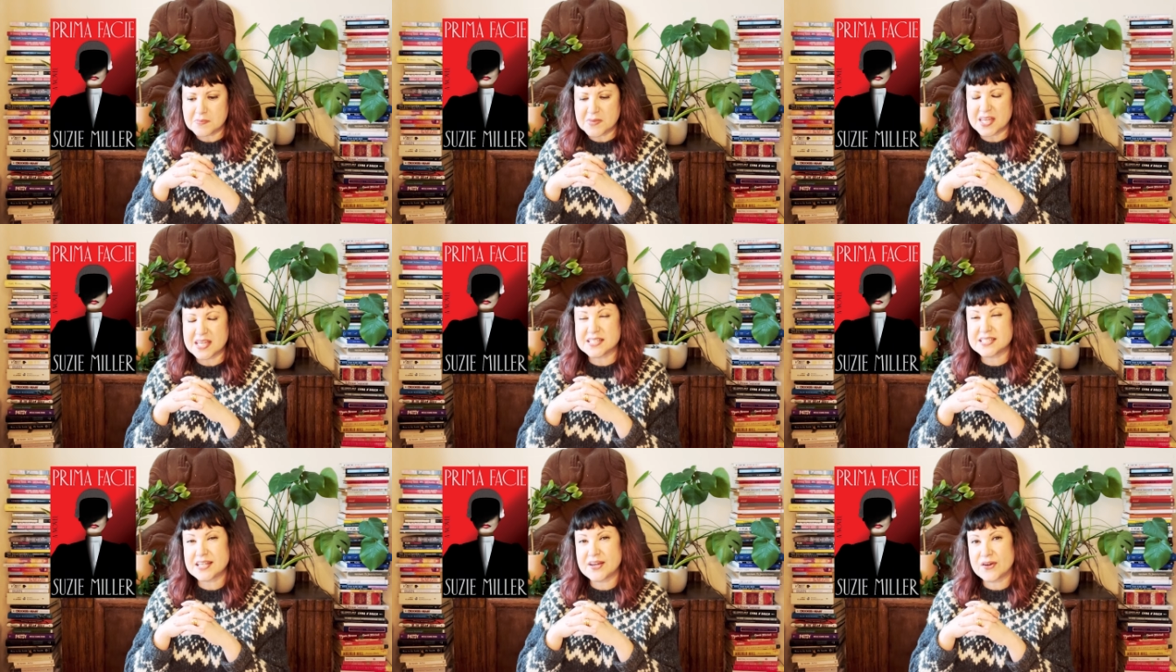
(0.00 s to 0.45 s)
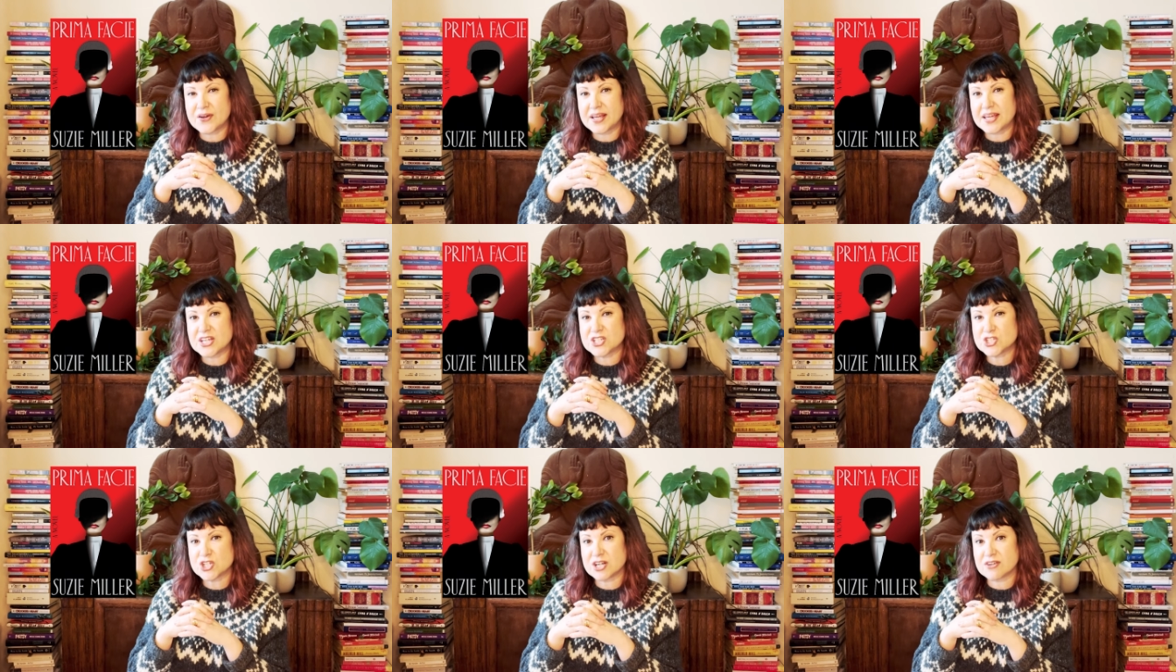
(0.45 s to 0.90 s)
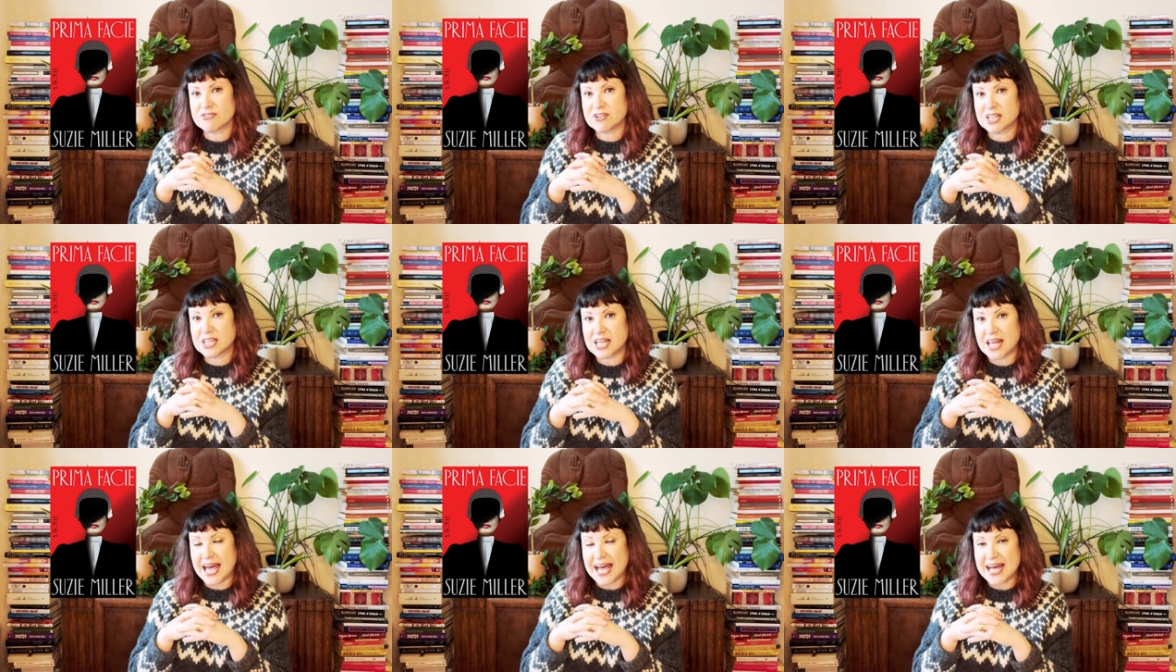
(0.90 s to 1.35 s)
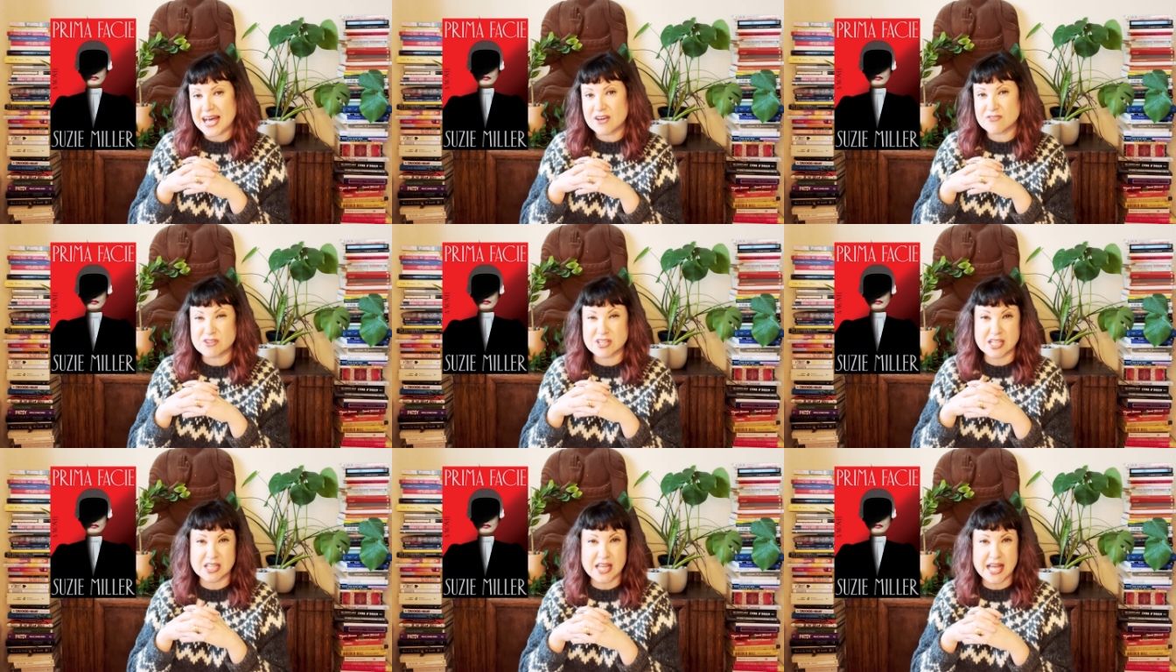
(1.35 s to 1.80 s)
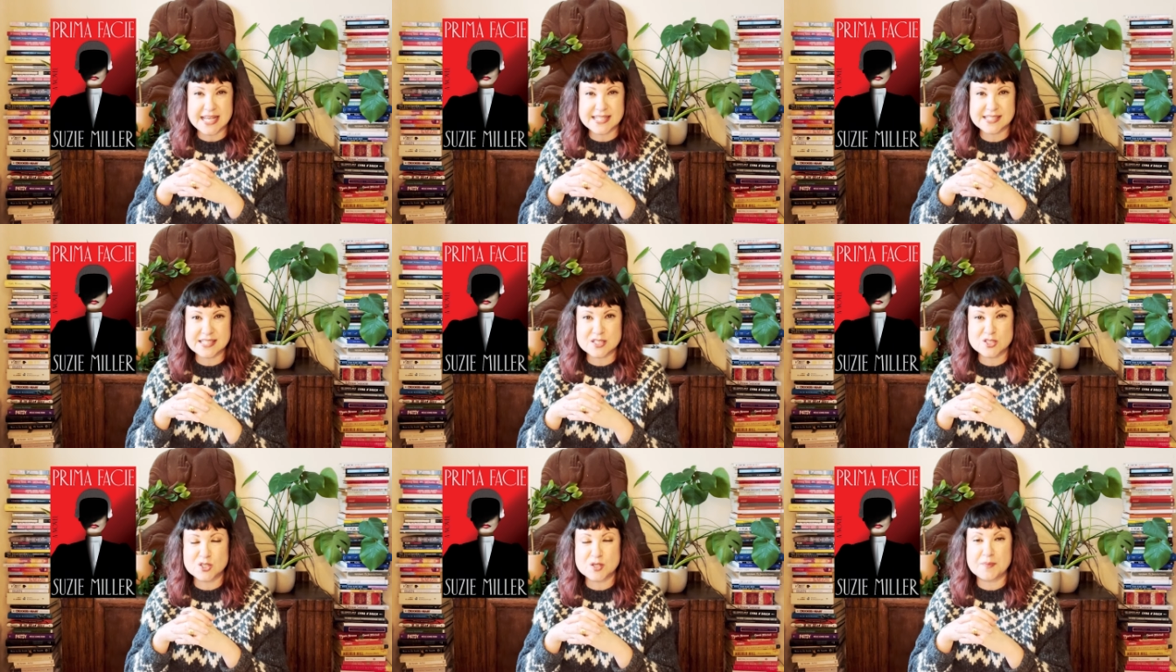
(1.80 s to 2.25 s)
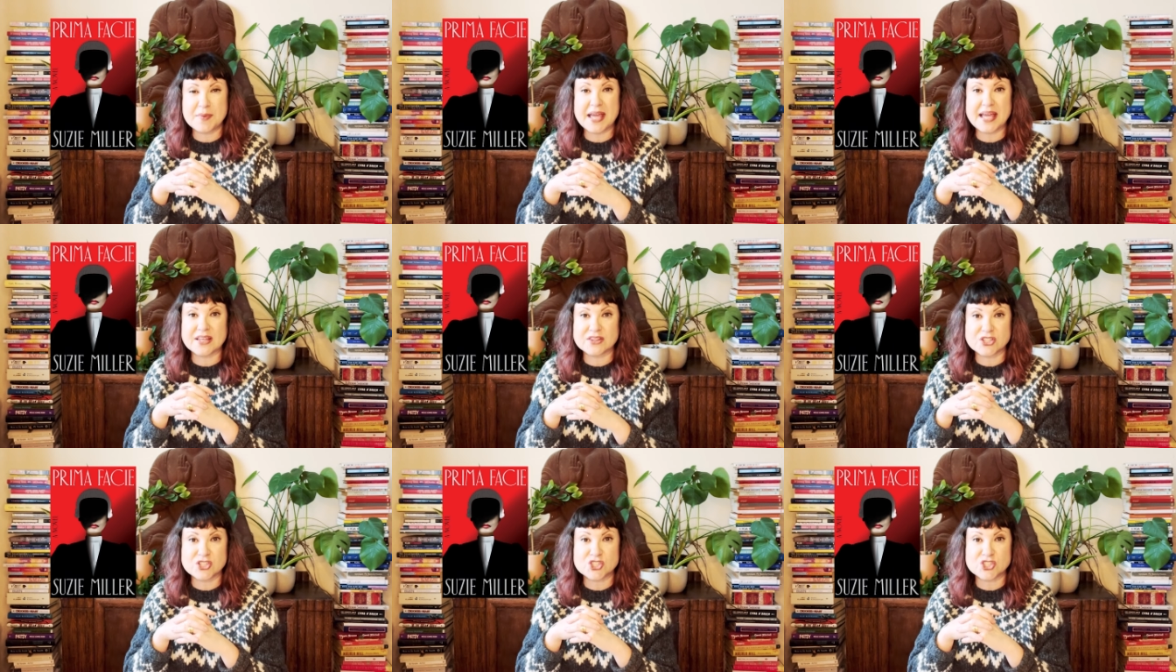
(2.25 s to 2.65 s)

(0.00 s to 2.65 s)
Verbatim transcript: interrogation of of the class system and the